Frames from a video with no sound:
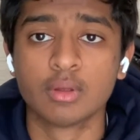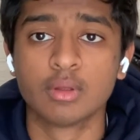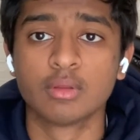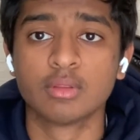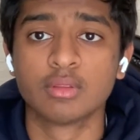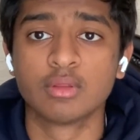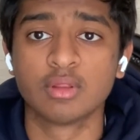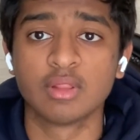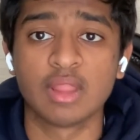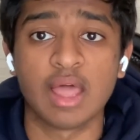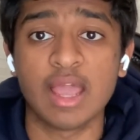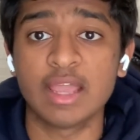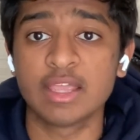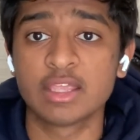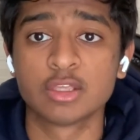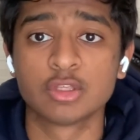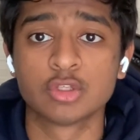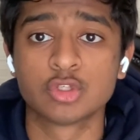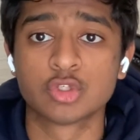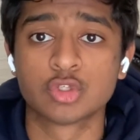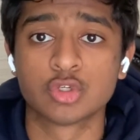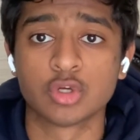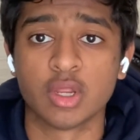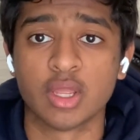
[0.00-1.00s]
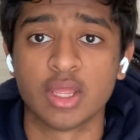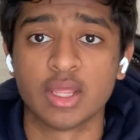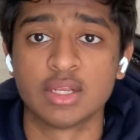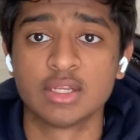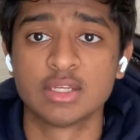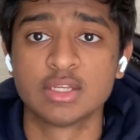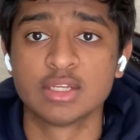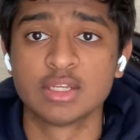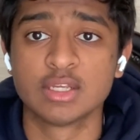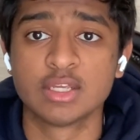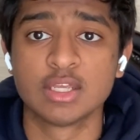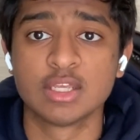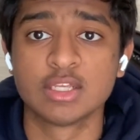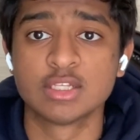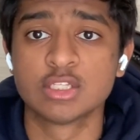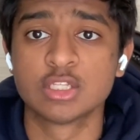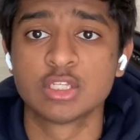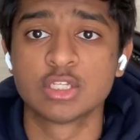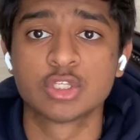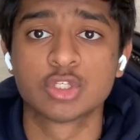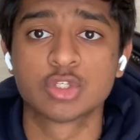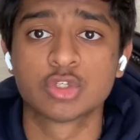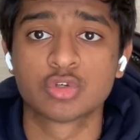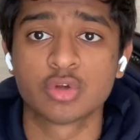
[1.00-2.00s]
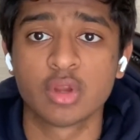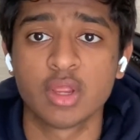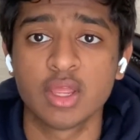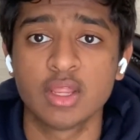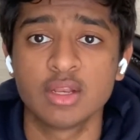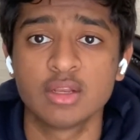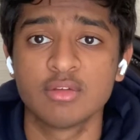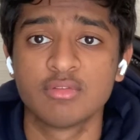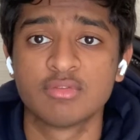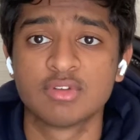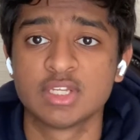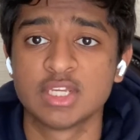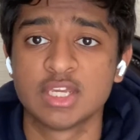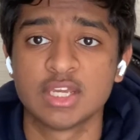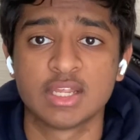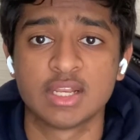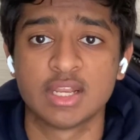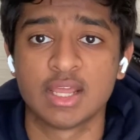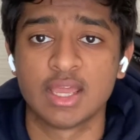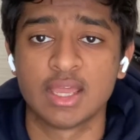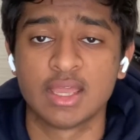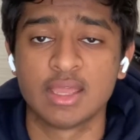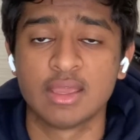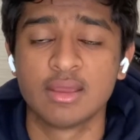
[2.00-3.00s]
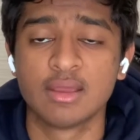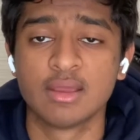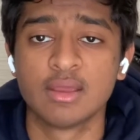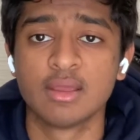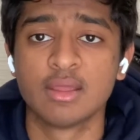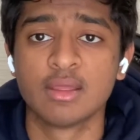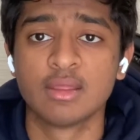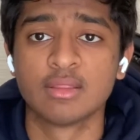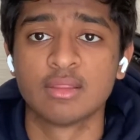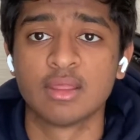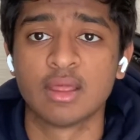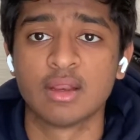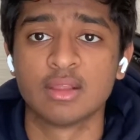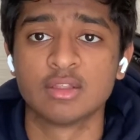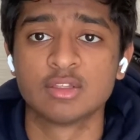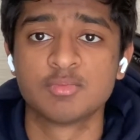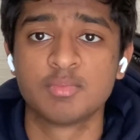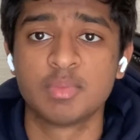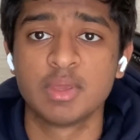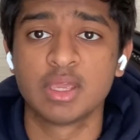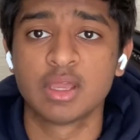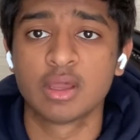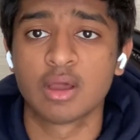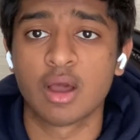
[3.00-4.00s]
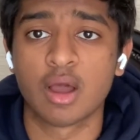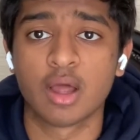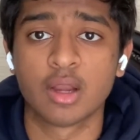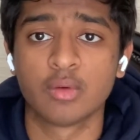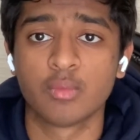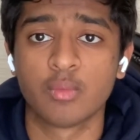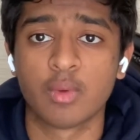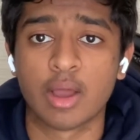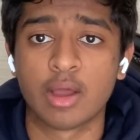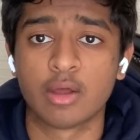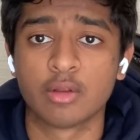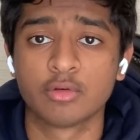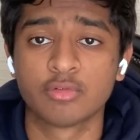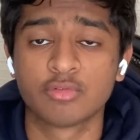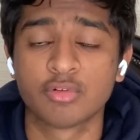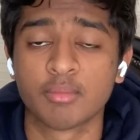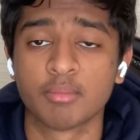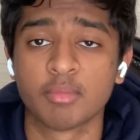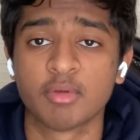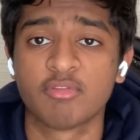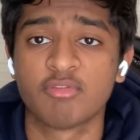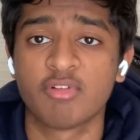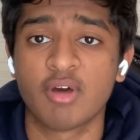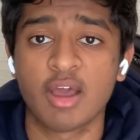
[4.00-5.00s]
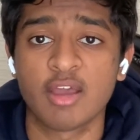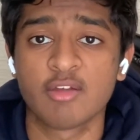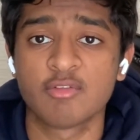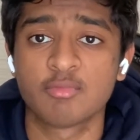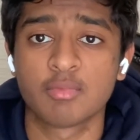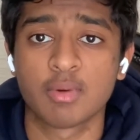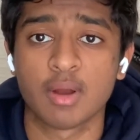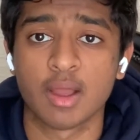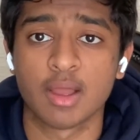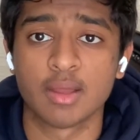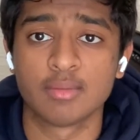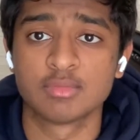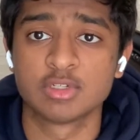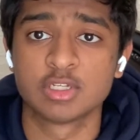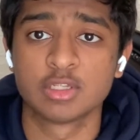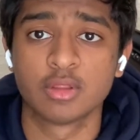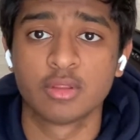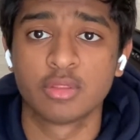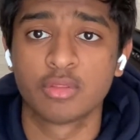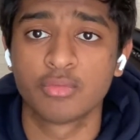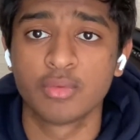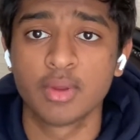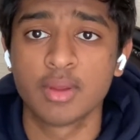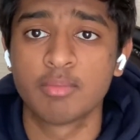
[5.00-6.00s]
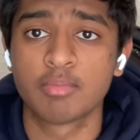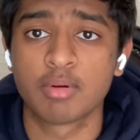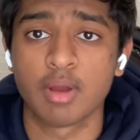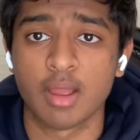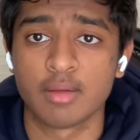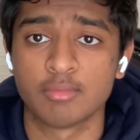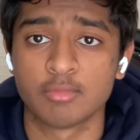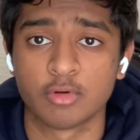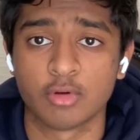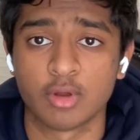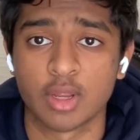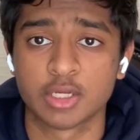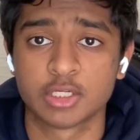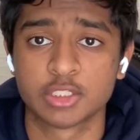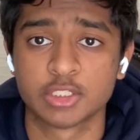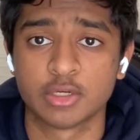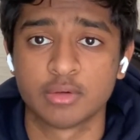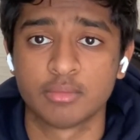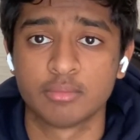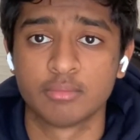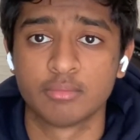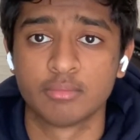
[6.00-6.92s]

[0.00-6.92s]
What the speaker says: The lagging strand is the strand of DNA that is being unwound from the 5' to the 3' direction.